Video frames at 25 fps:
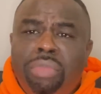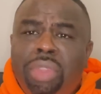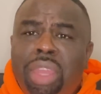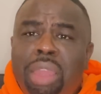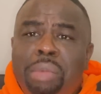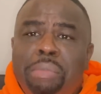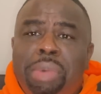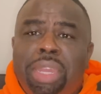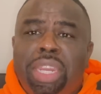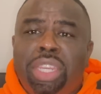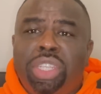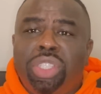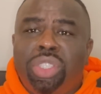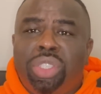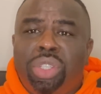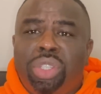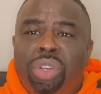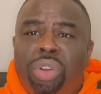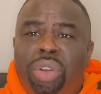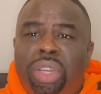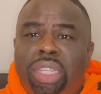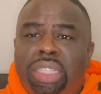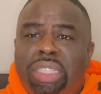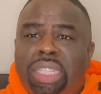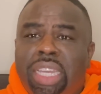But in
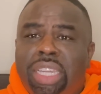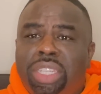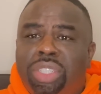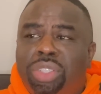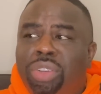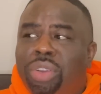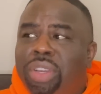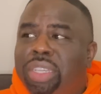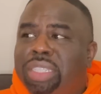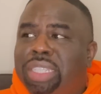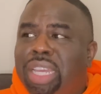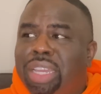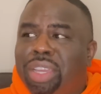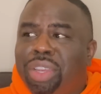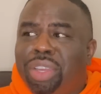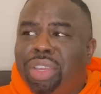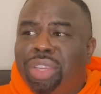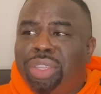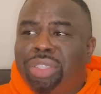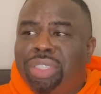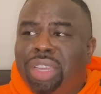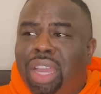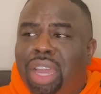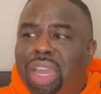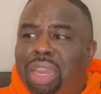Joy's head, Joy's like, girl,
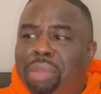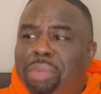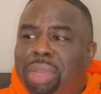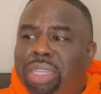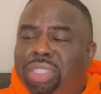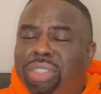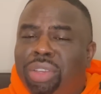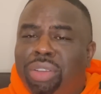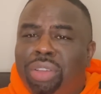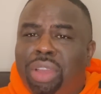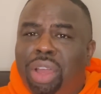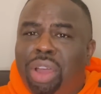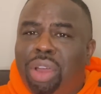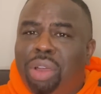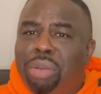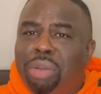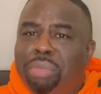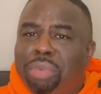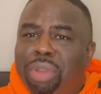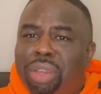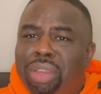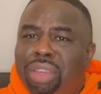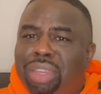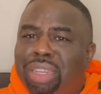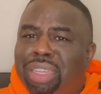you talking about your
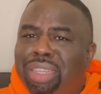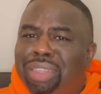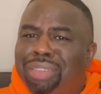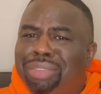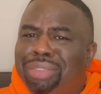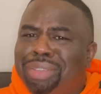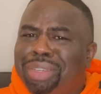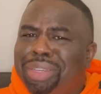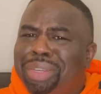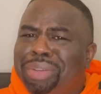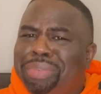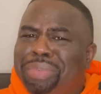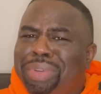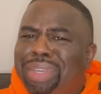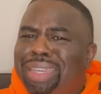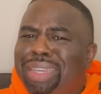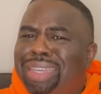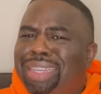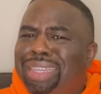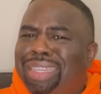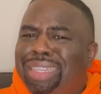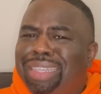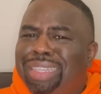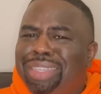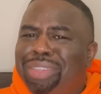homegirl, and girl,
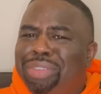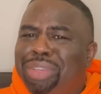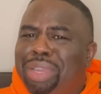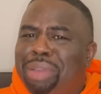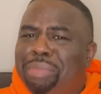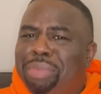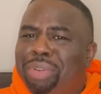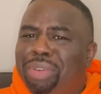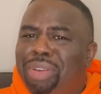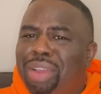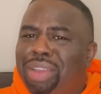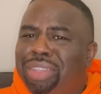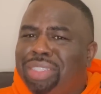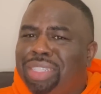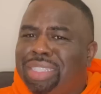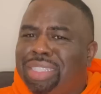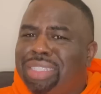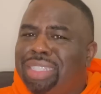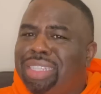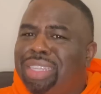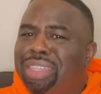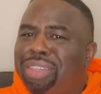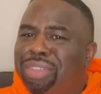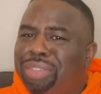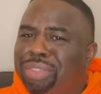what? You coming across as
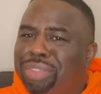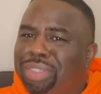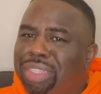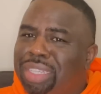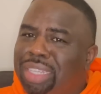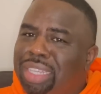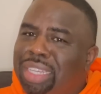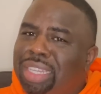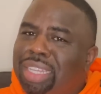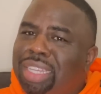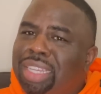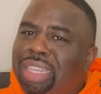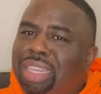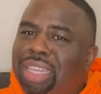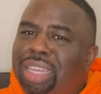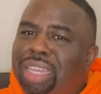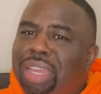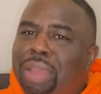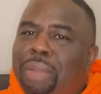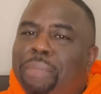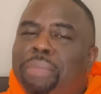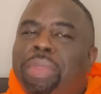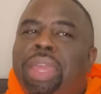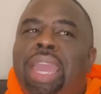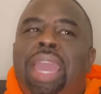little.
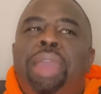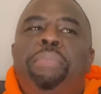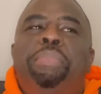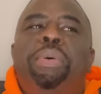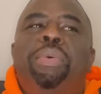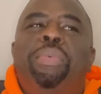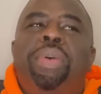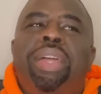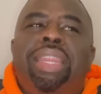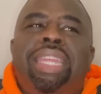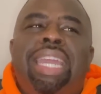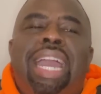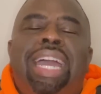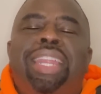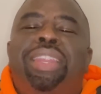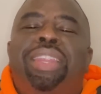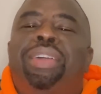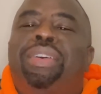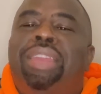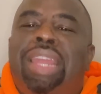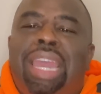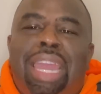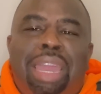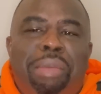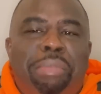But one thing I
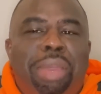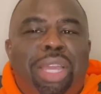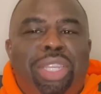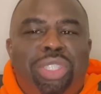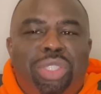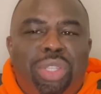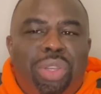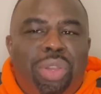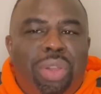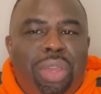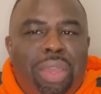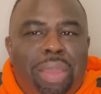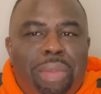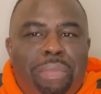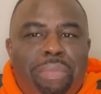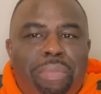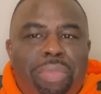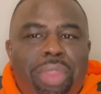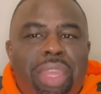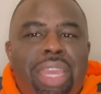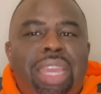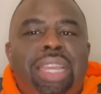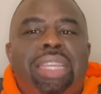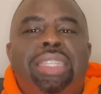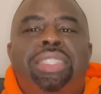don't like about Joy
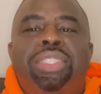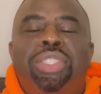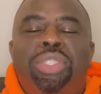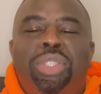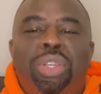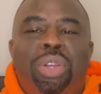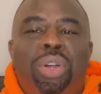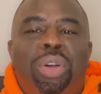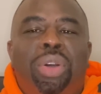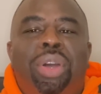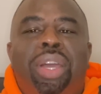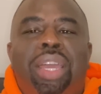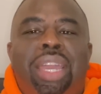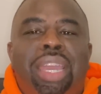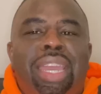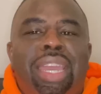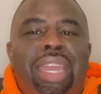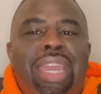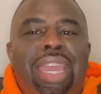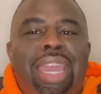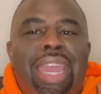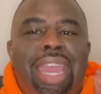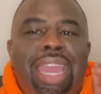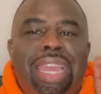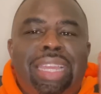is
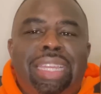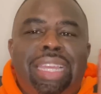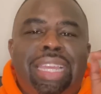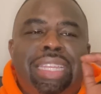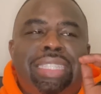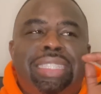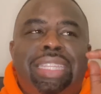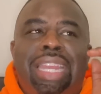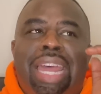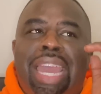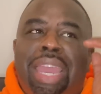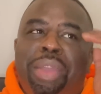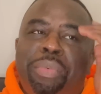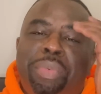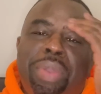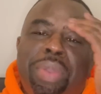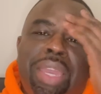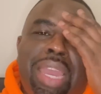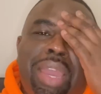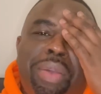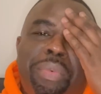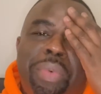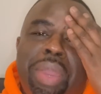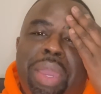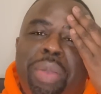Joy, it's like
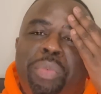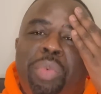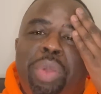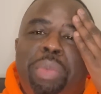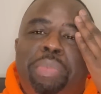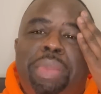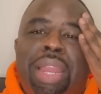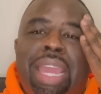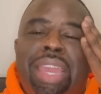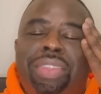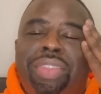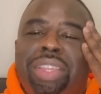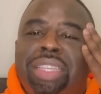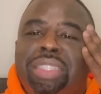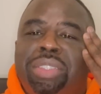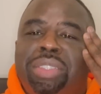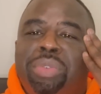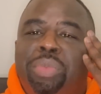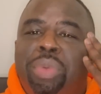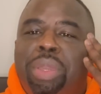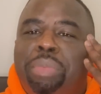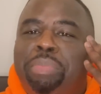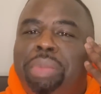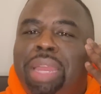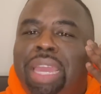we play
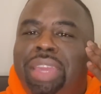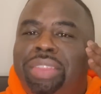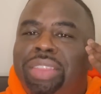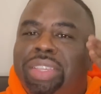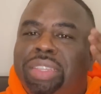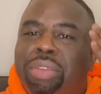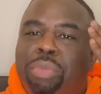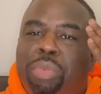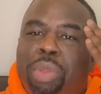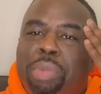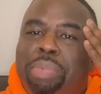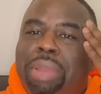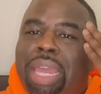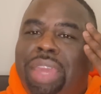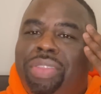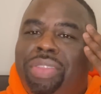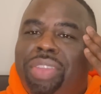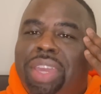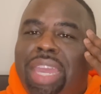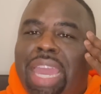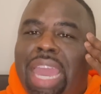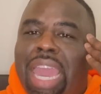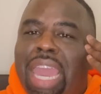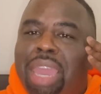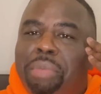
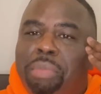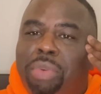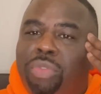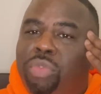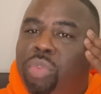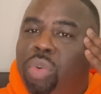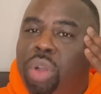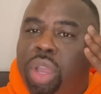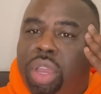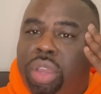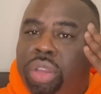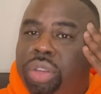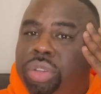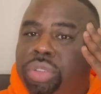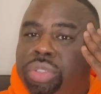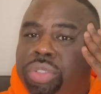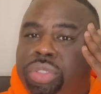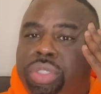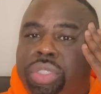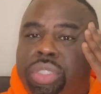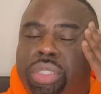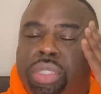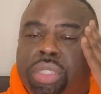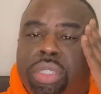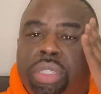the game of
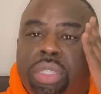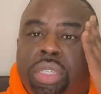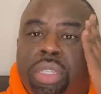words.